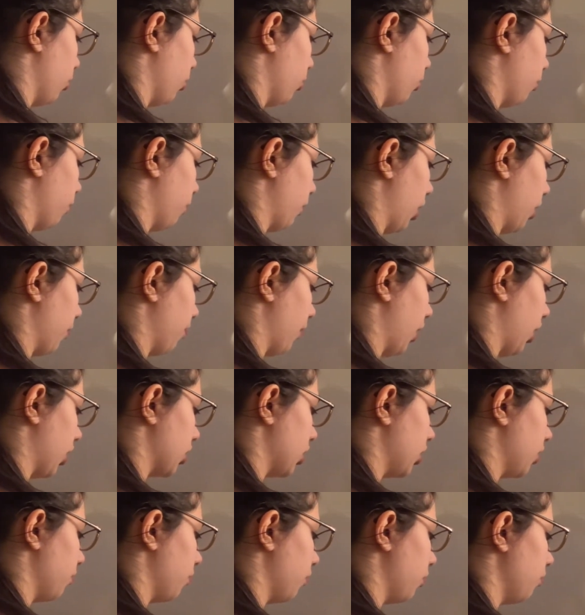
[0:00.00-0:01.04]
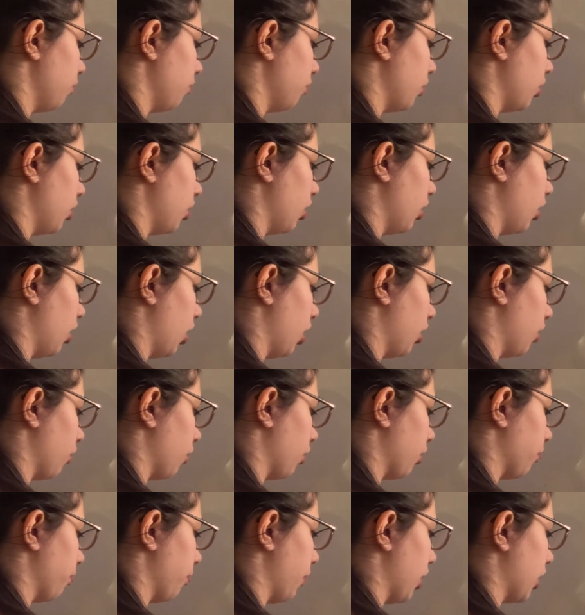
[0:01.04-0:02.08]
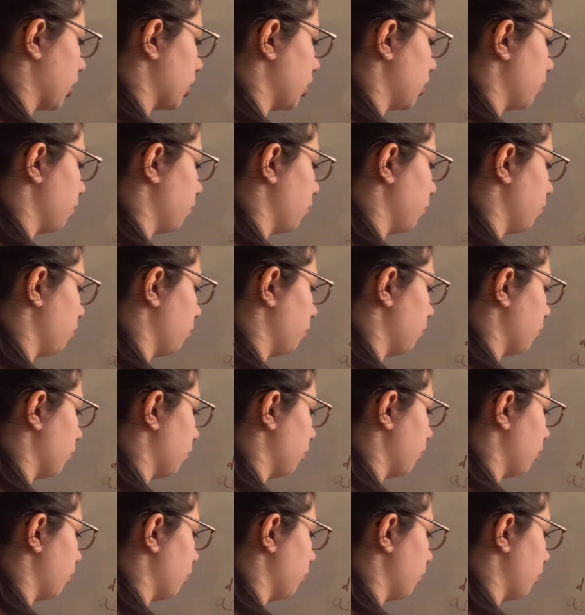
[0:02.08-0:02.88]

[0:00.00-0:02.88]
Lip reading: would be a maximum, another maximum.